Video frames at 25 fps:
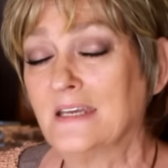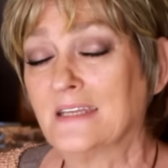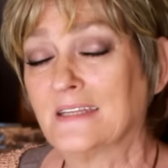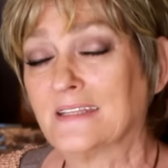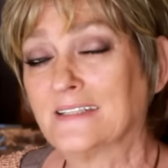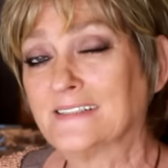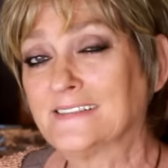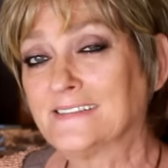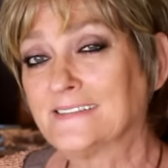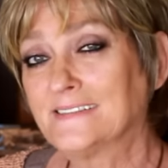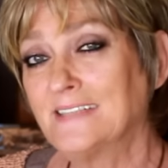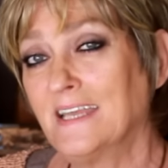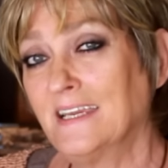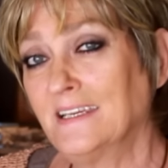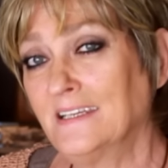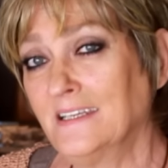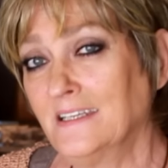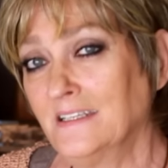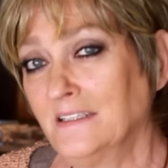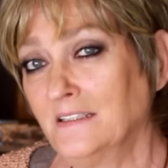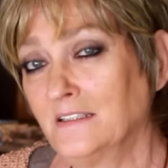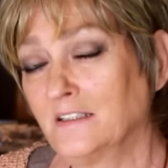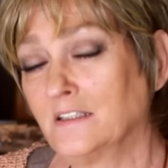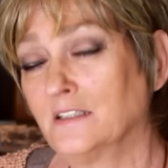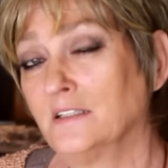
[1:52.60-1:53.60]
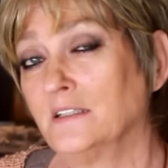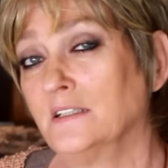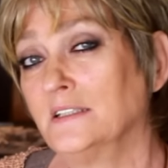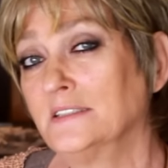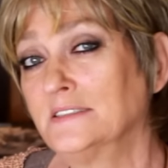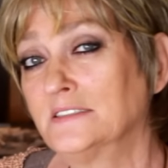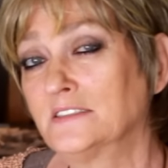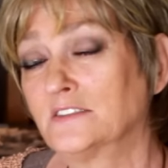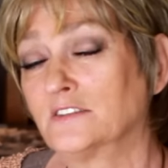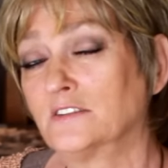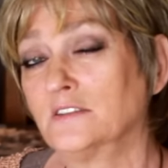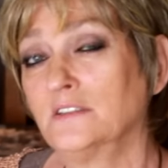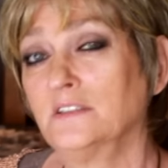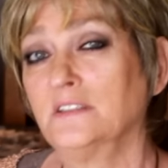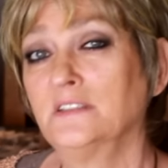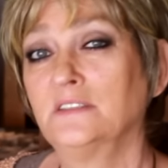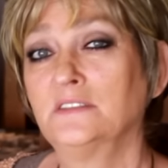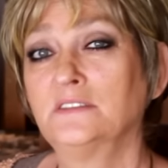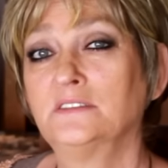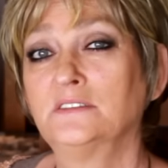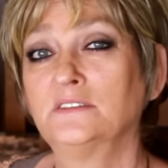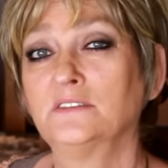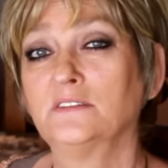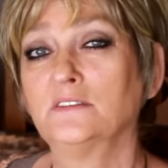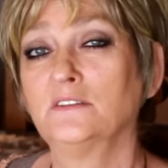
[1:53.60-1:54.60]
The second cluster
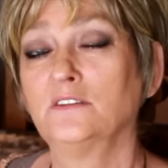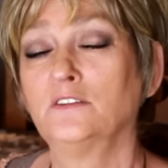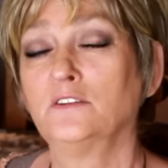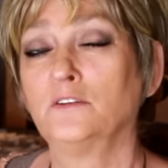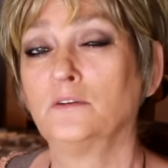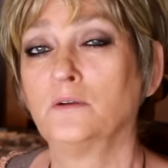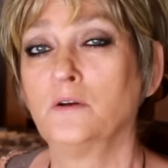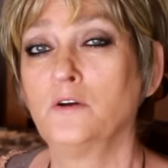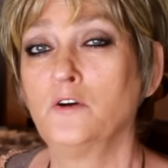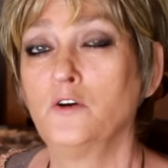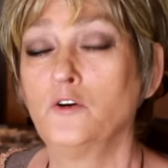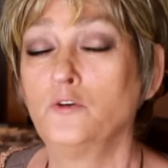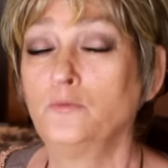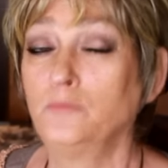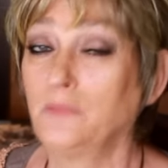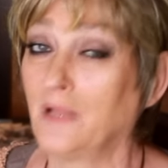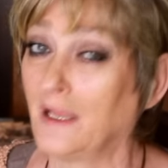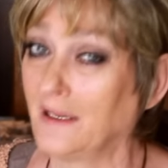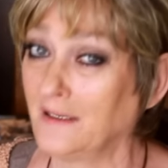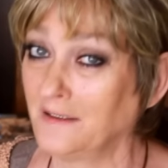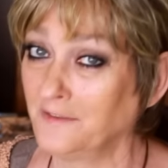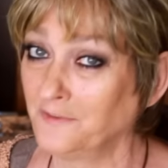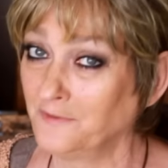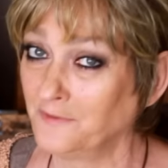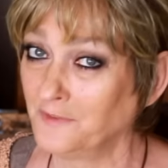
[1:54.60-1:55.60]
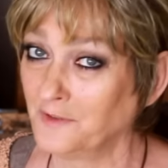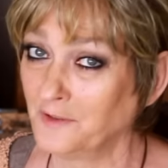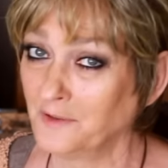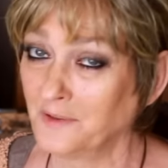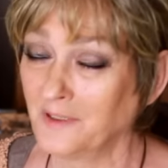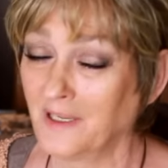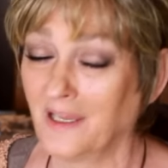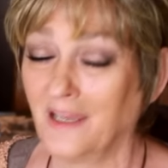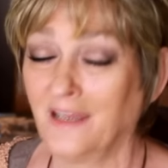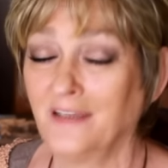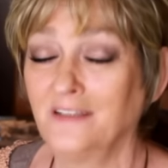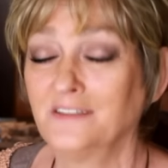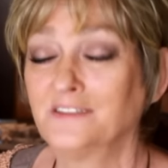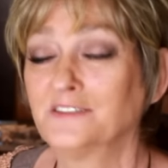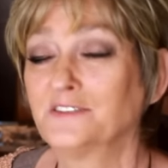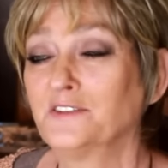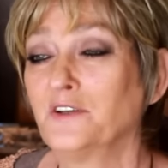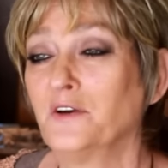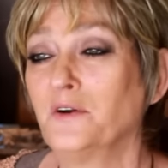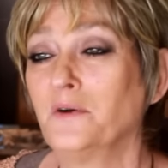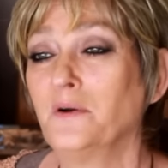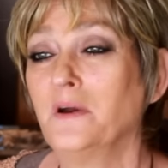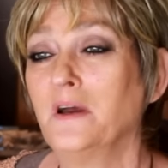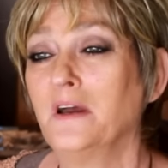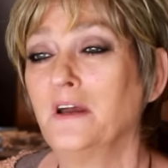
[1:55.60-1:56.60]
is your home life, okay?
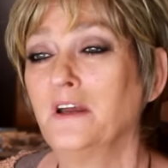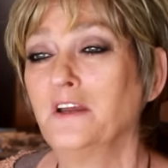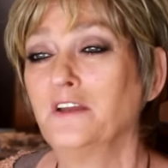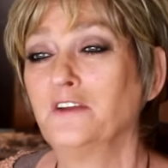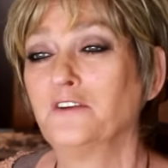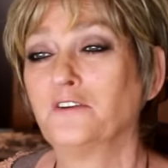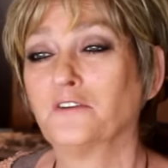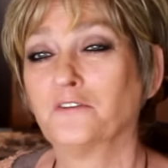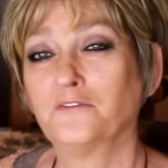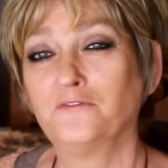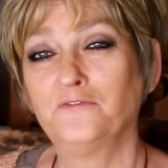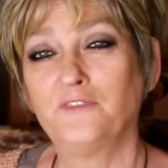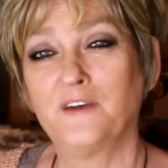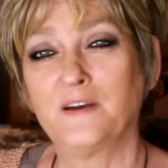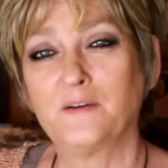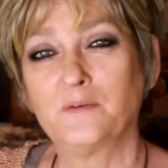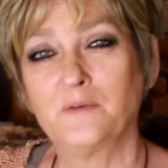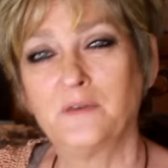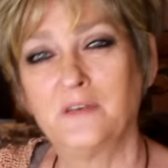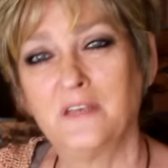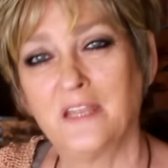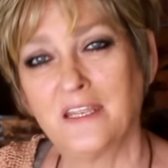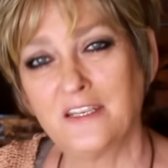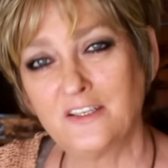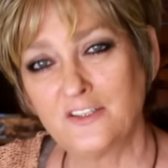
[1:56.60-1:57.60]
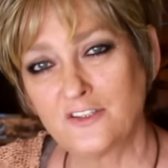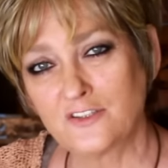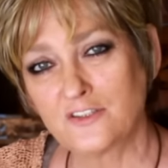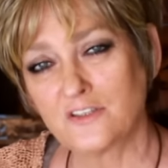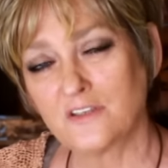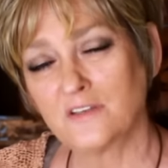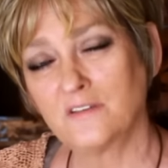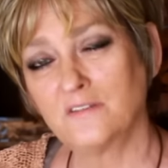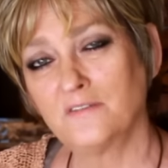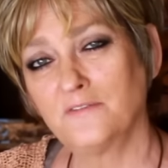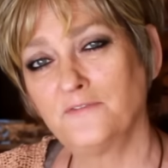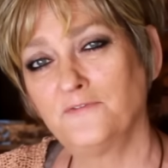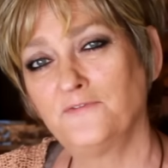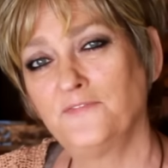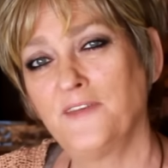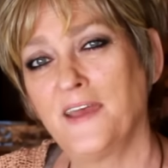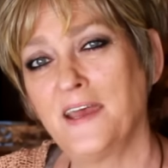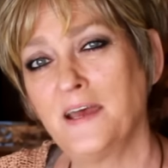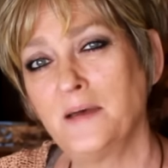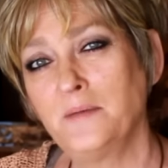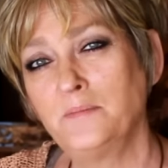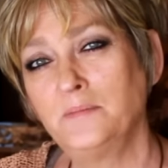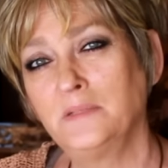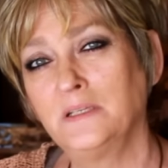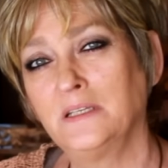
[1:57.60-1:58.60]
So your foundation,
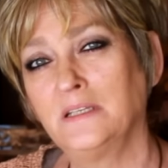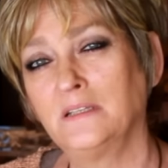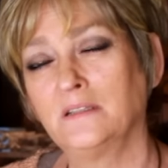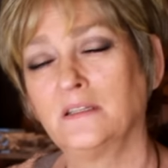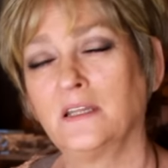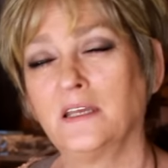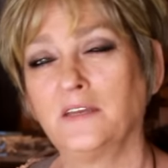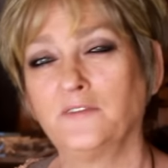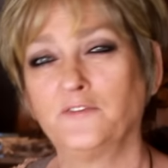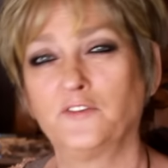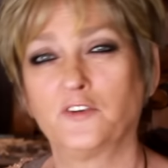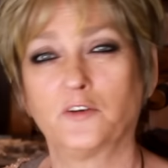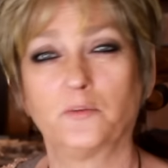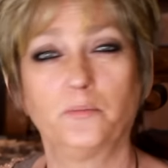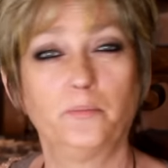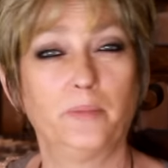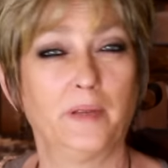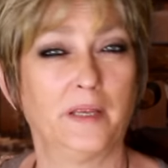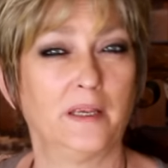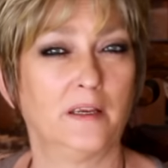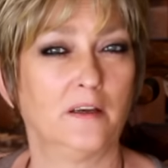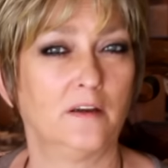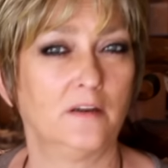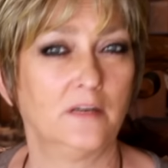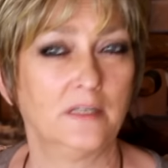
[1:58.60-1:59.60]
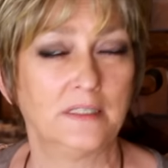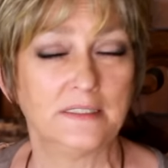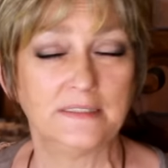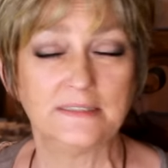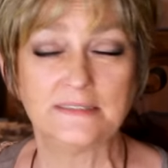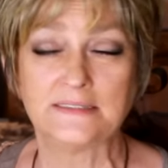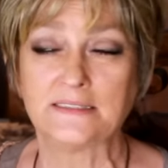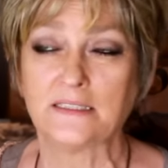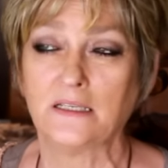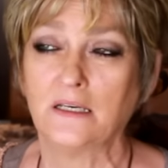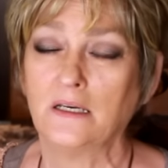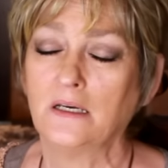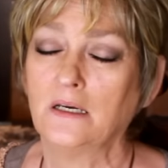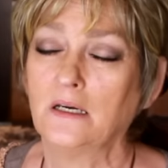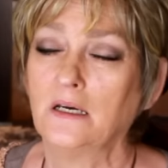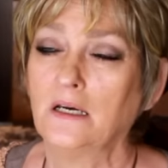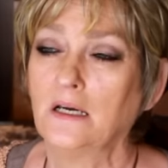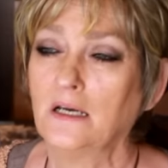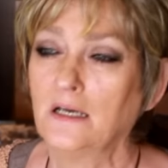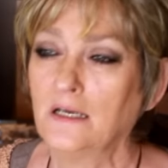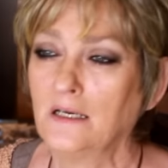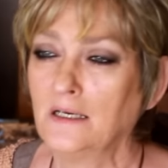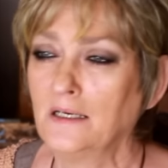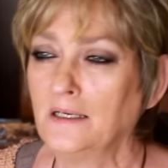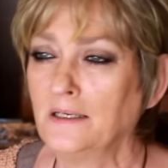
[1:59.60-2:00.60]
family life, your parents,
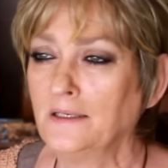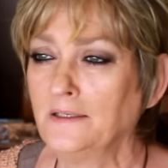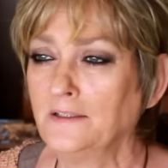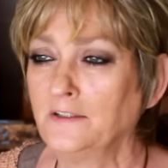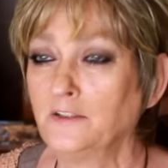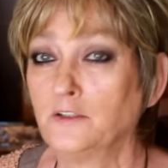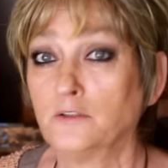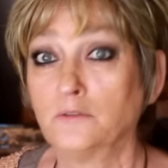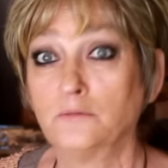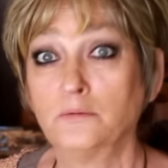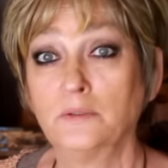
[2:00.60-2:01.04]
your